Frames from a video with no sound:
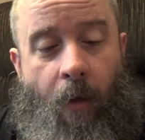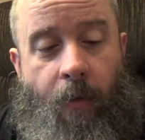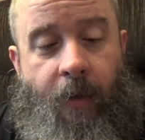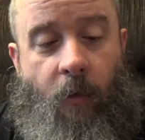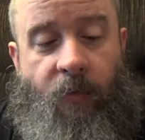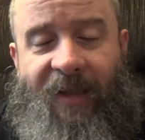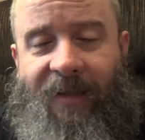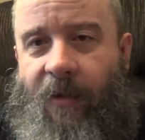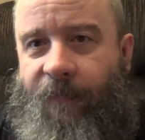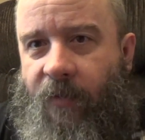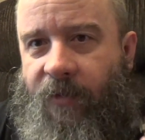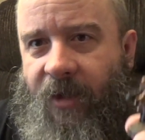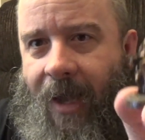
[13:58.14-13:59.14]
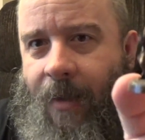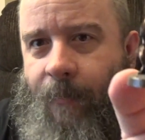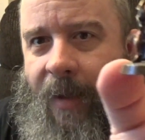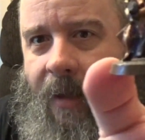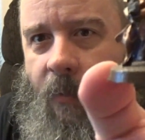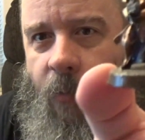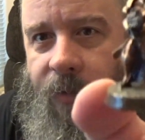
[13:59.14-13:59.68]
The only difference I
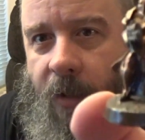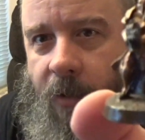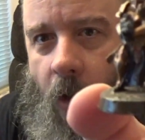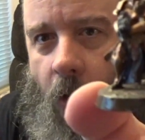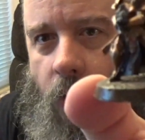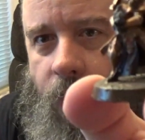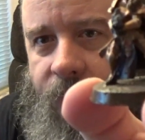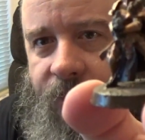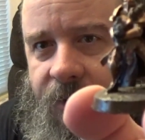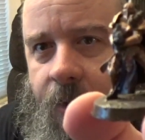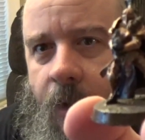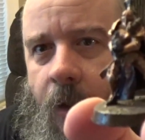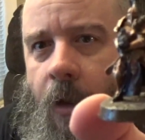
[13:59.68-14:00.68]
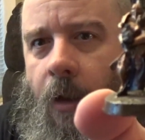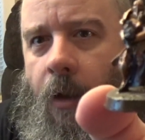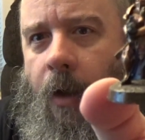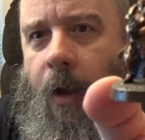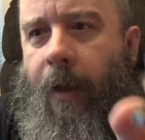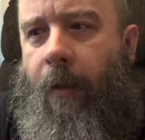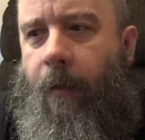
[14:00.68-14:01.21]
made with the golds
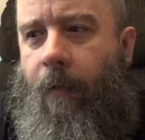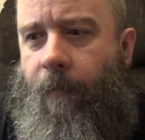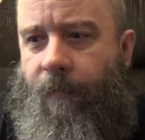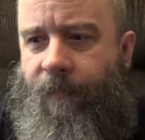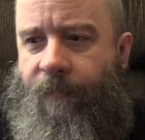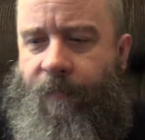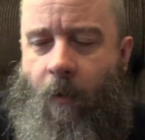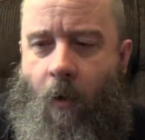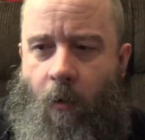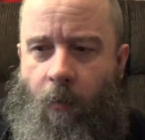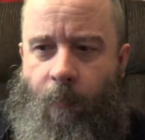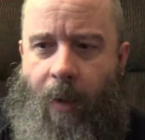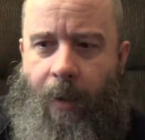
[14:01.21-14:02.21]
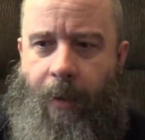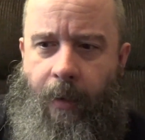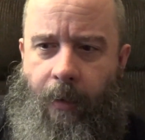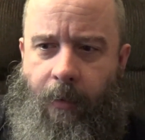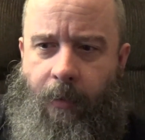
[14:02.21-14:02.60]
is on my